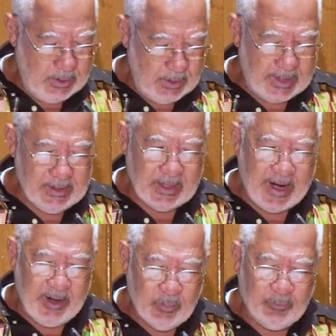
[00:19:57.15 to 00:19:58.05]
And
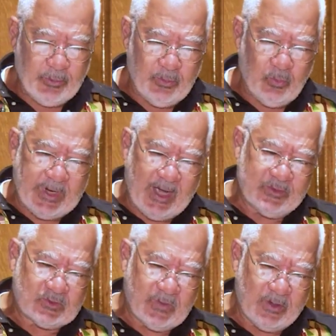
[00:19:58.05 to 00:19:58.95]
I remember when I
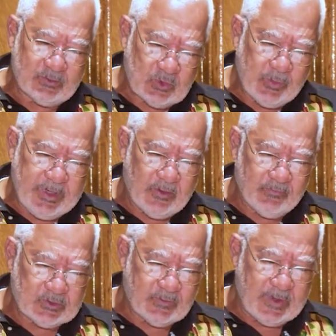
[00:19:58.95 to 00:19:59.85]
was around 12, it
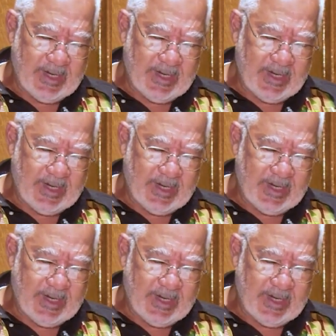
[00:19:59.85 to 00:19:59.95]
was around